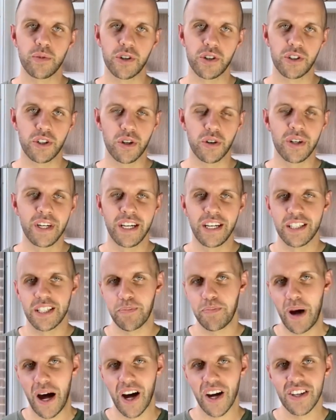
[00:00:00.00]
So it's a
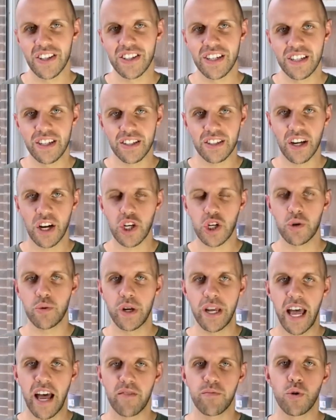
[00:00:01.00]
policy discussion we
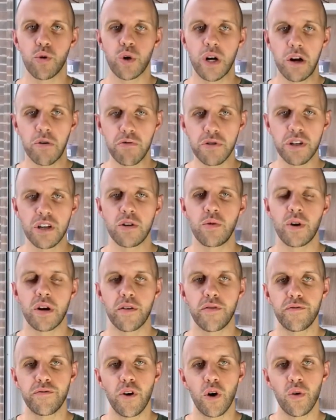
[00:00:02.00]
have, but what I really want
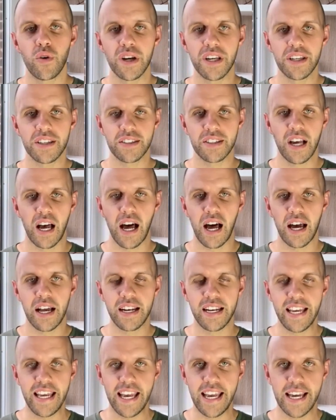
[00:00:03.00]
to focus on
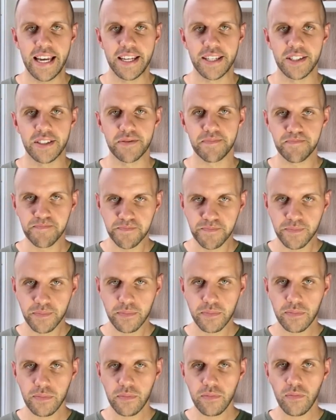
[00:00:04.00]
is
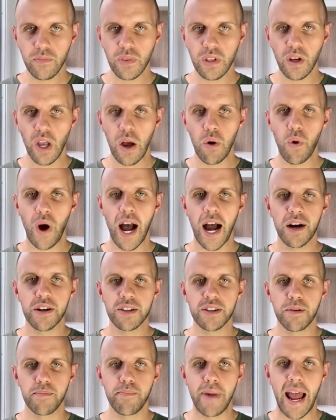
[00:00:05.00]
how does
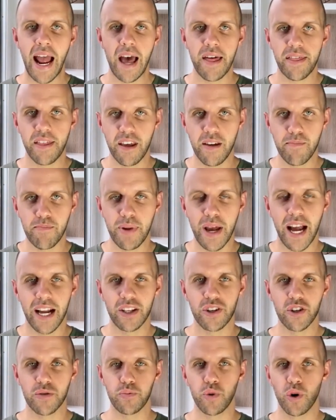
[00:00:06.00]
the math
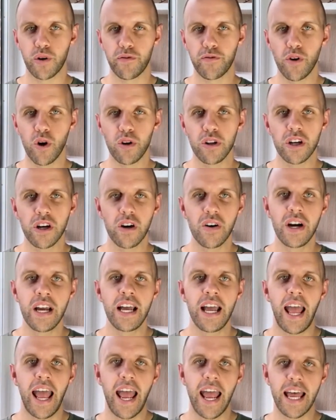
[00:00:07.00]
impact your portfolio
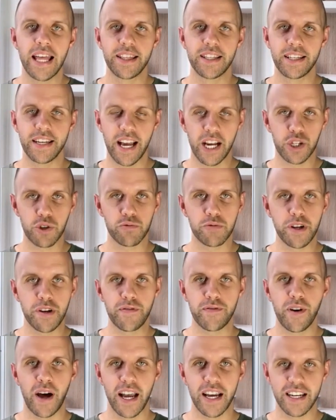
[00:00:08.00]
and the next
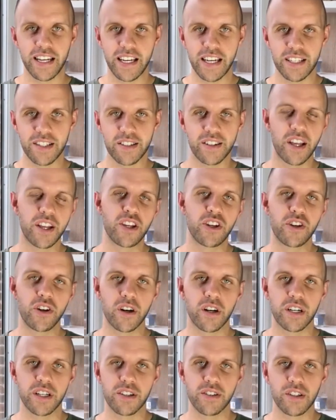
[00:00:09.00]
refinance that you're
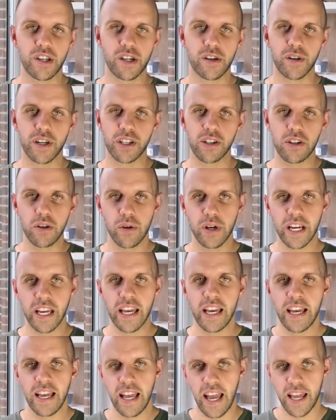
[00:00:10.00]
considering doing,
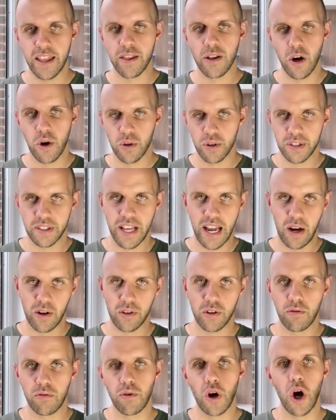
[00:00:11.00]
and those down
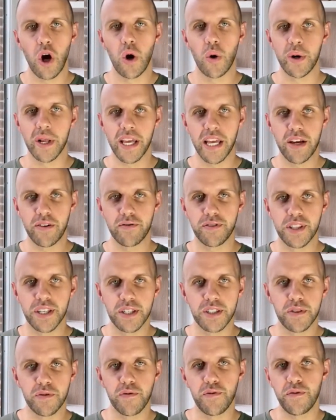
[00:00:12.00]
the road if
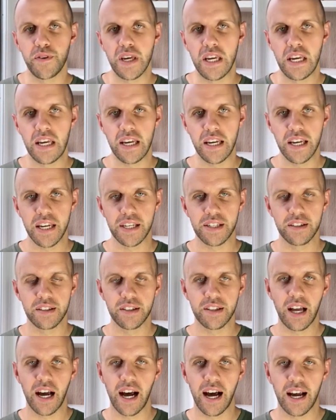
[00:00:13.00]
this fee is
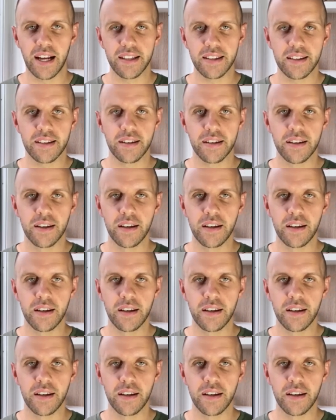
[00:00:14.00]
not